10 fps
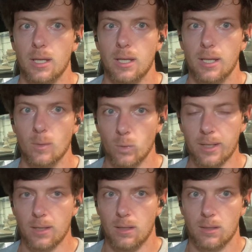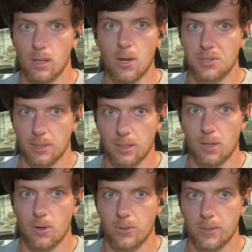it will launch a little
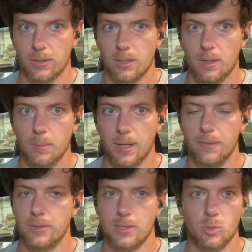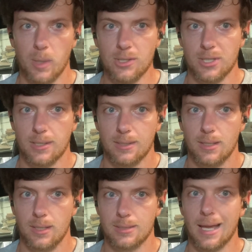harder, but the suspension
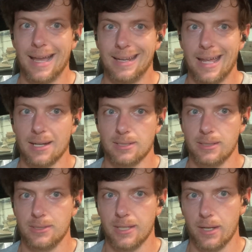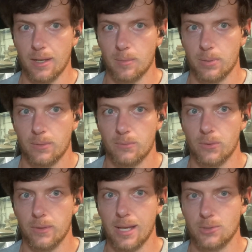is not actually set up
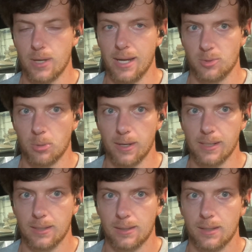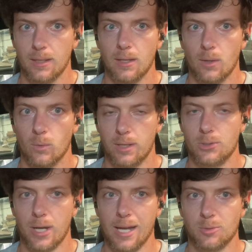for that Transbrake. What a
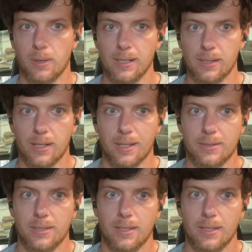Transbrake does